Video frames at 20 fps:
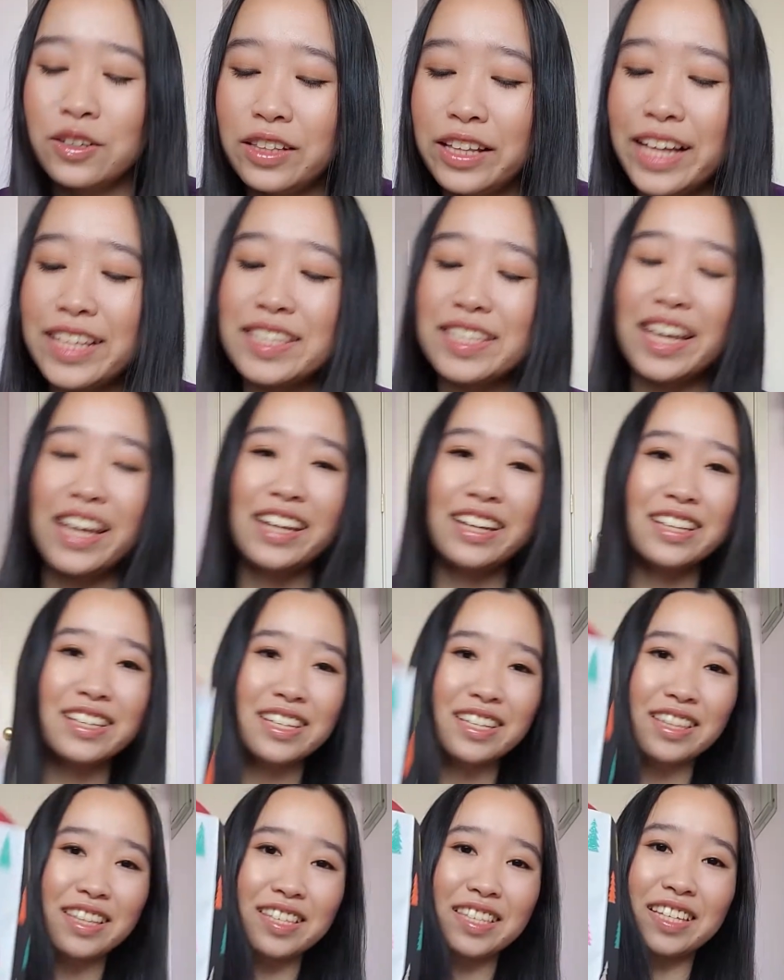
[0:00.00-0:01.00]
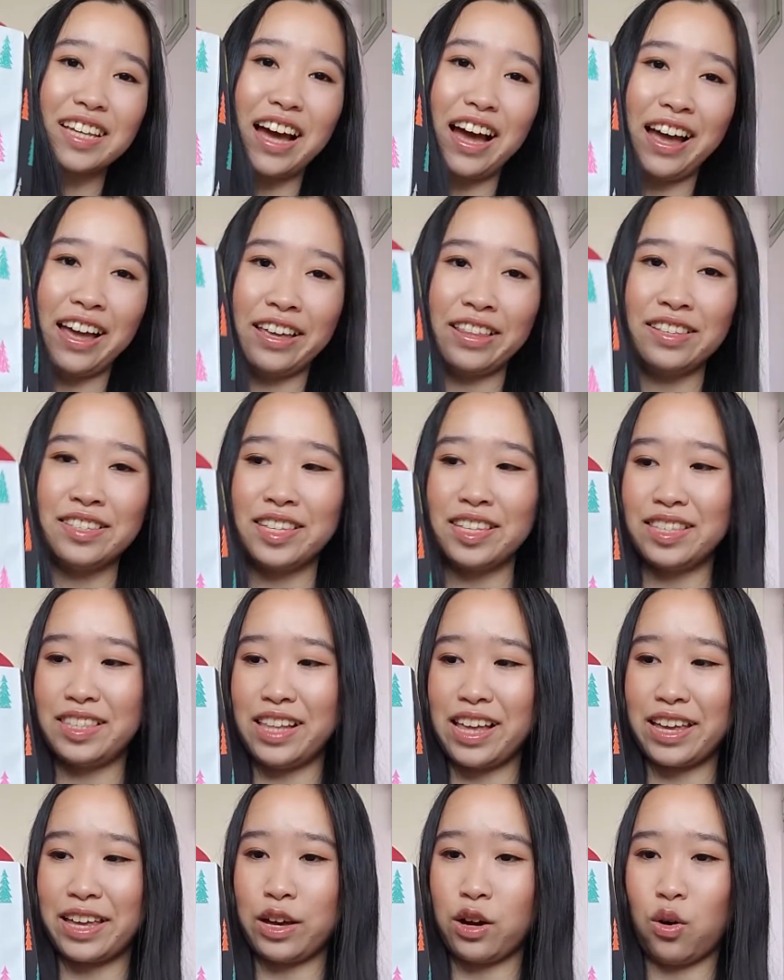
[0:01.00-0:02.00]
let's get into this guy. This is
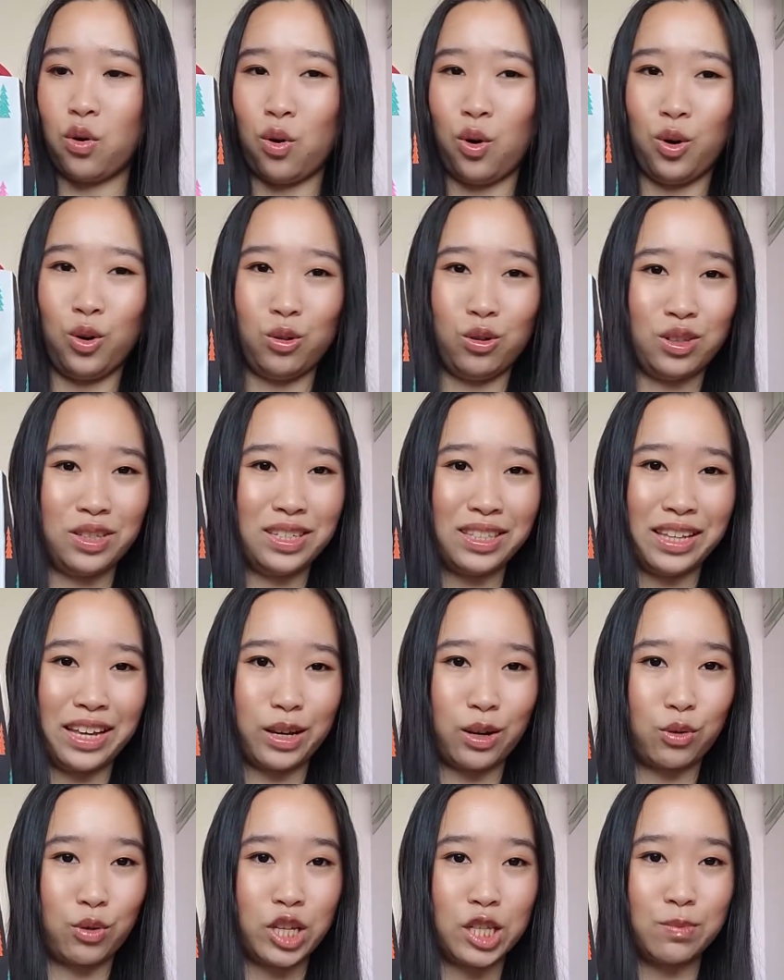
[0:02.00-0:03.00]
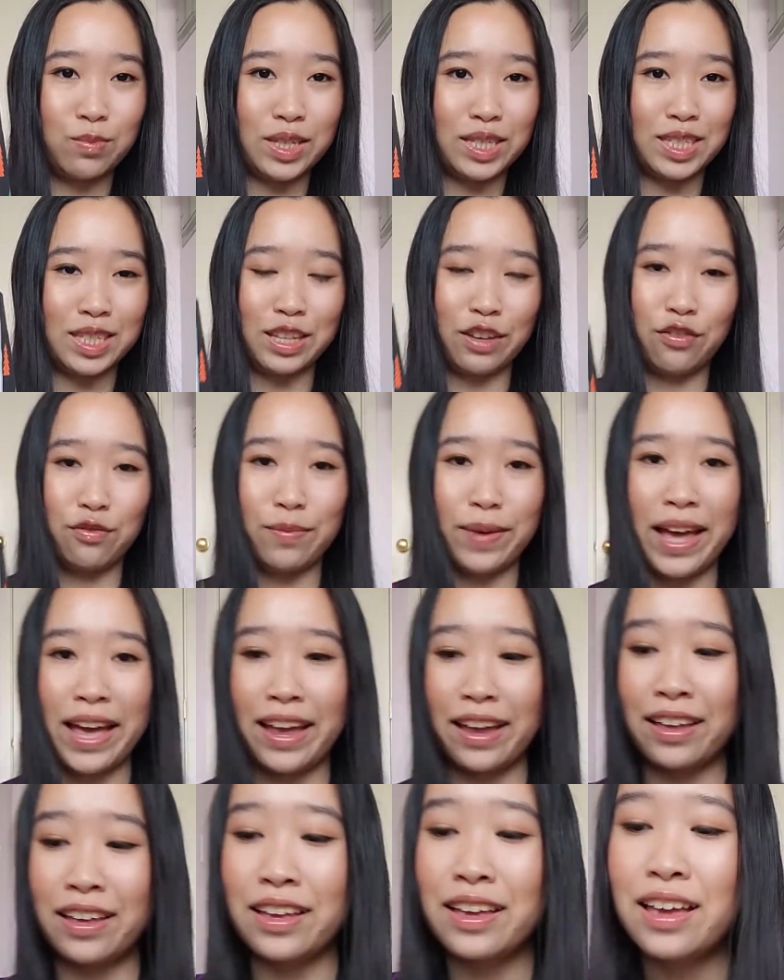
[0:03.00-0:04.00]
like an old Christmas gift
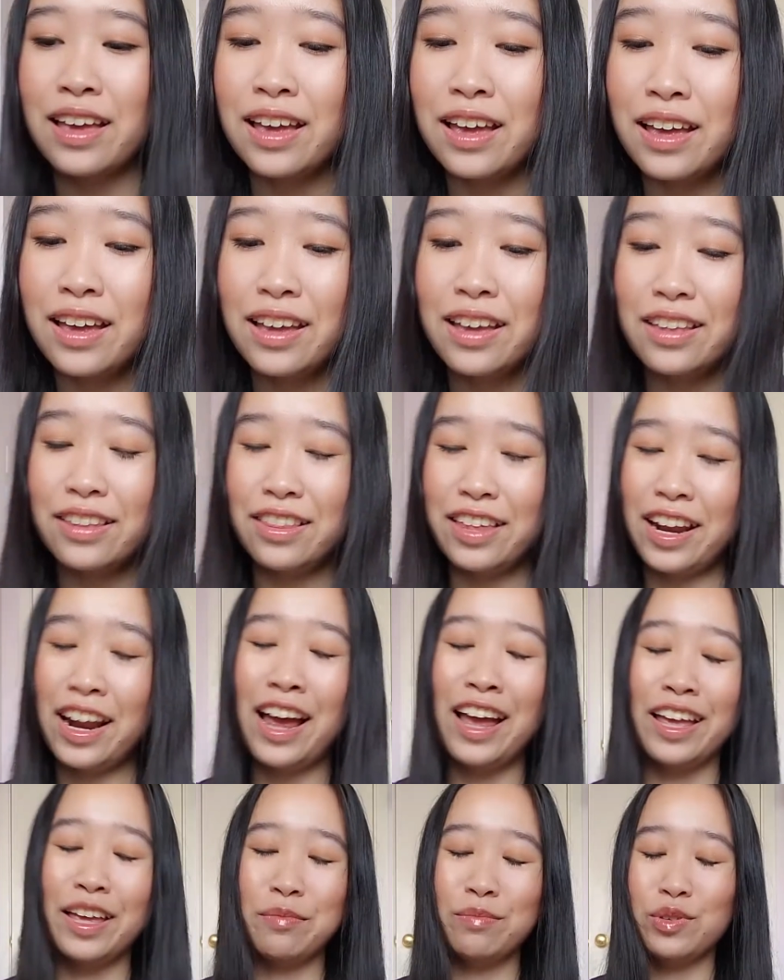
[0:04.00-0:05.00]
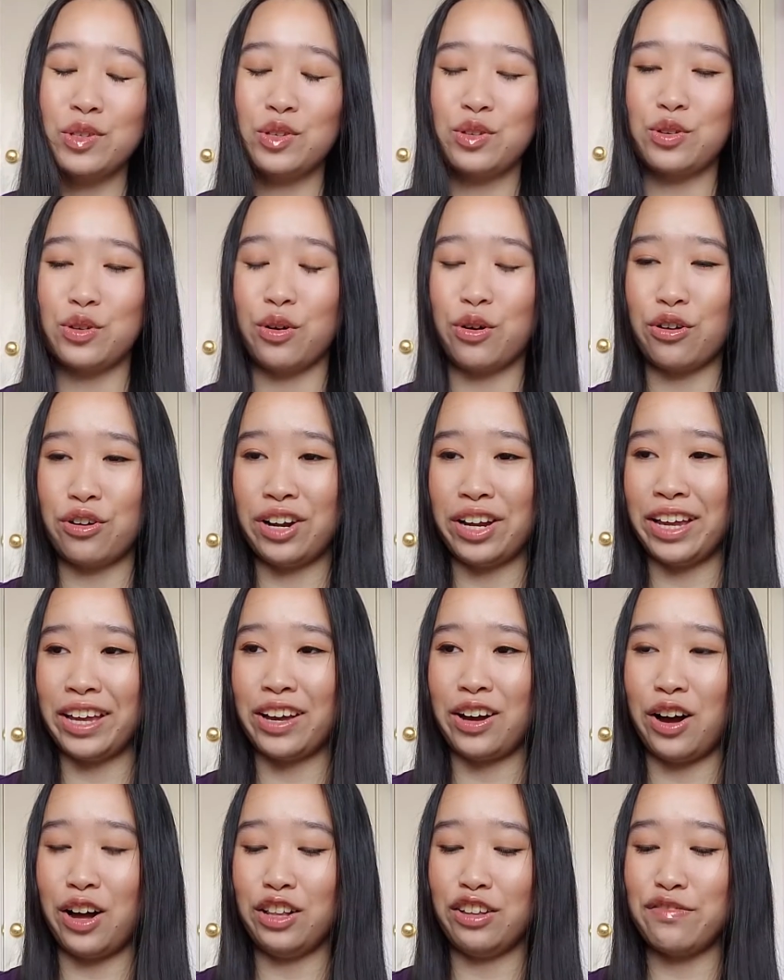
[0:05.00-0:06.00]
bag that I'm storing
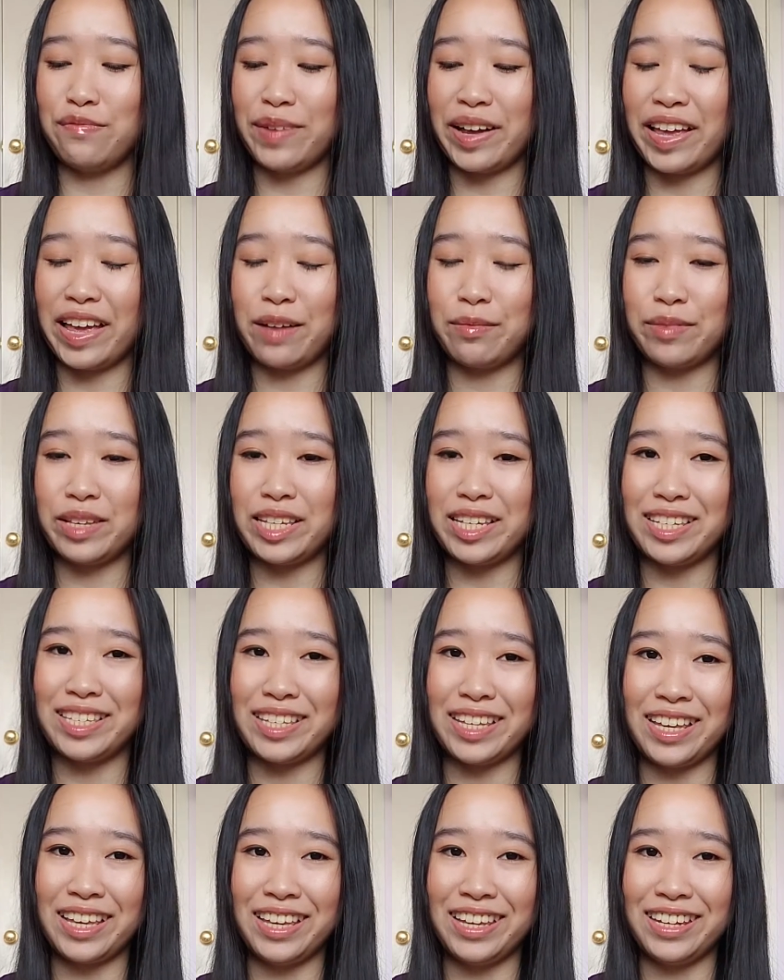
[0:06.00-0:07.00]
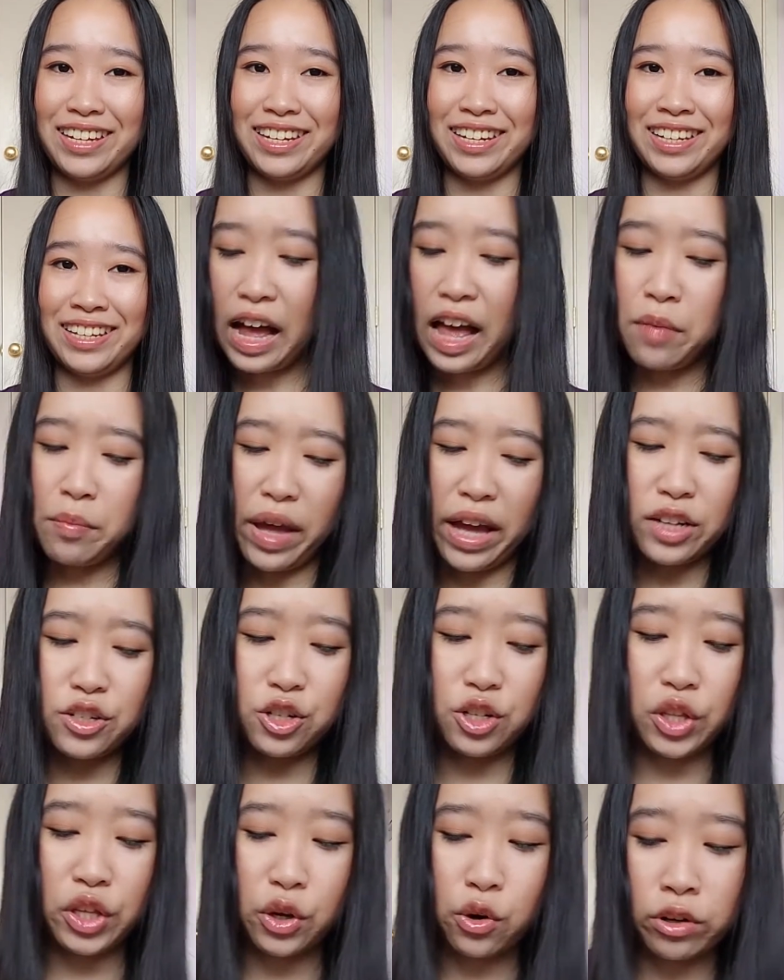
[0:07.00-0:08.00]
all of my empties in. I'm
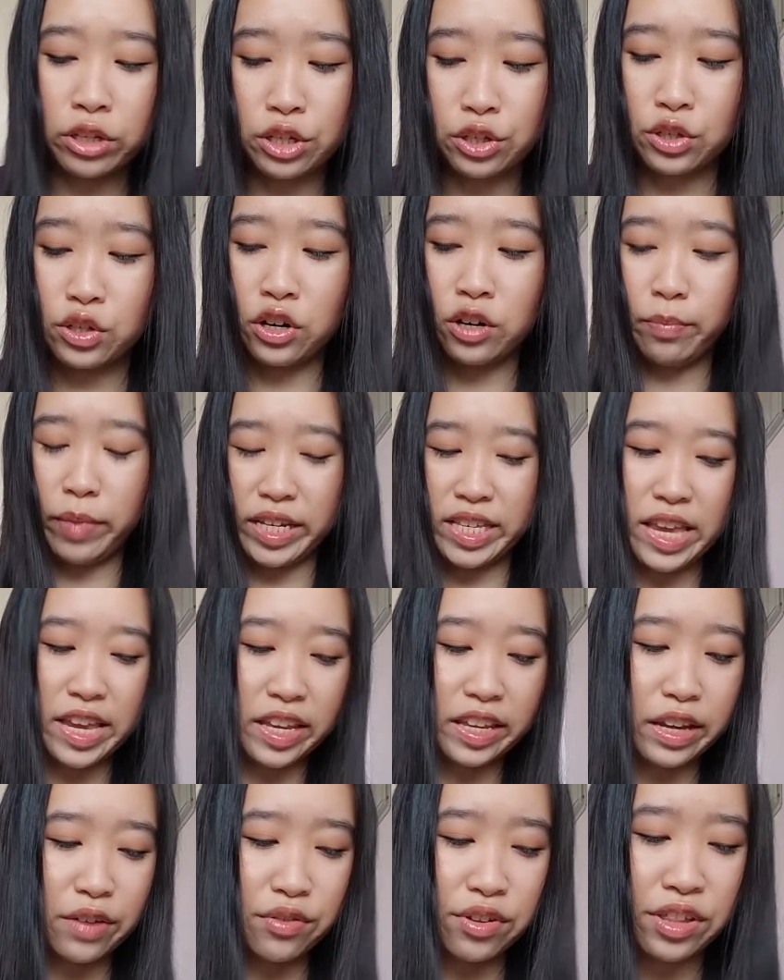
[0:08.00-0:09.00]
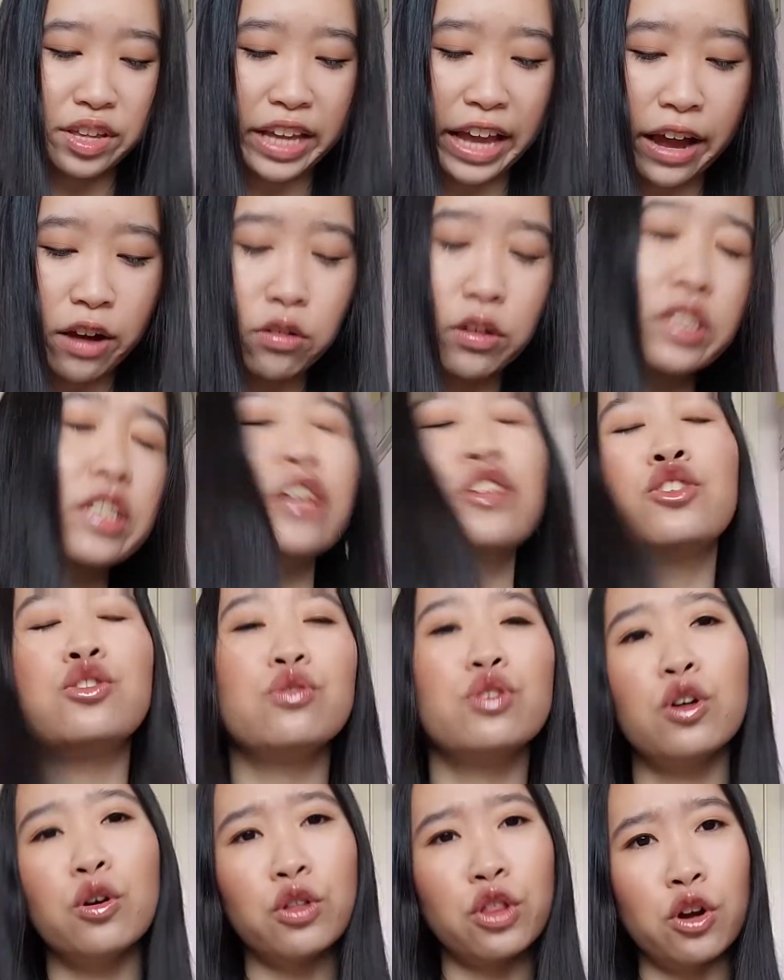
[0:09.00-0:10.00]
actually going to start by taking everything out because I do
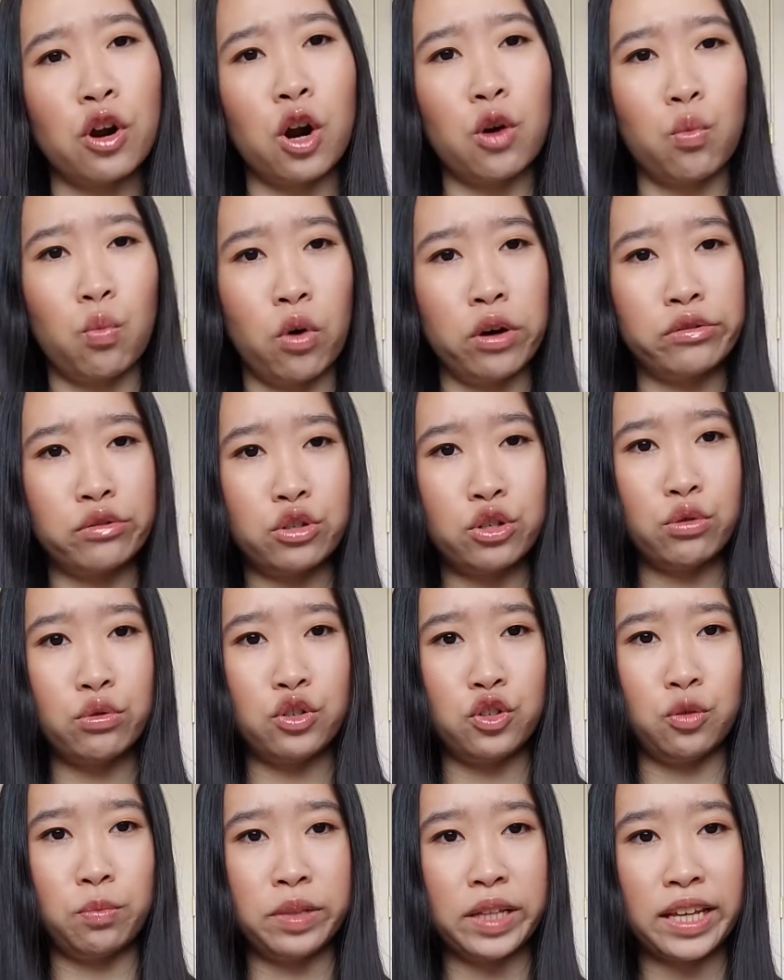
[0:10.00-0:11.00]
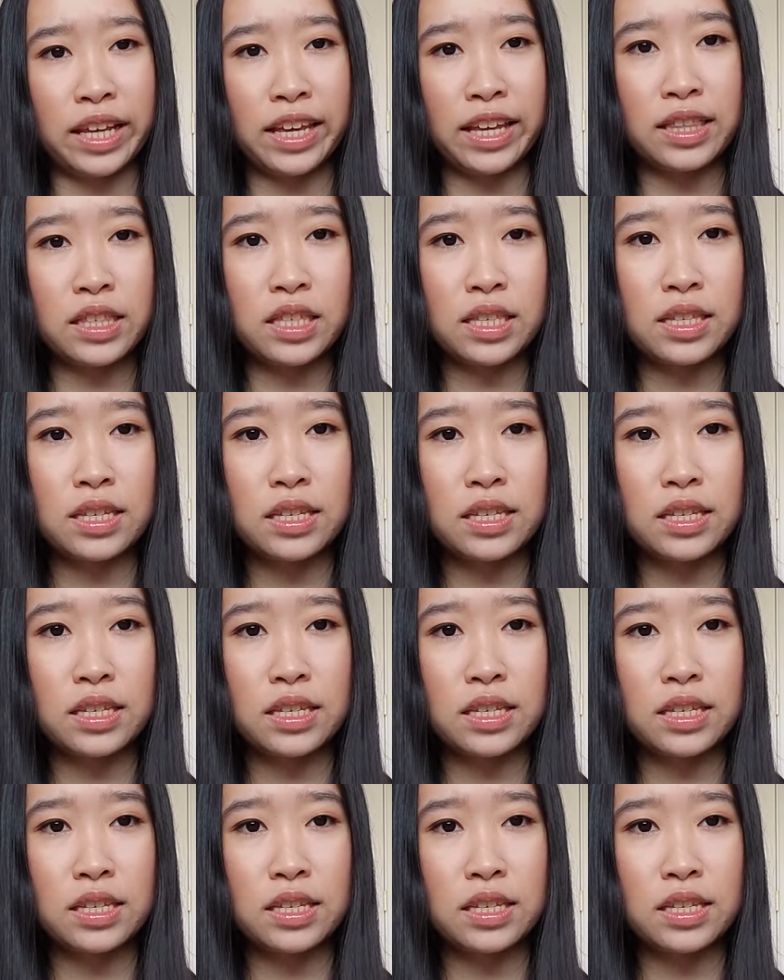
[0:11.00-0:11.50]
know there are one or two duplicates.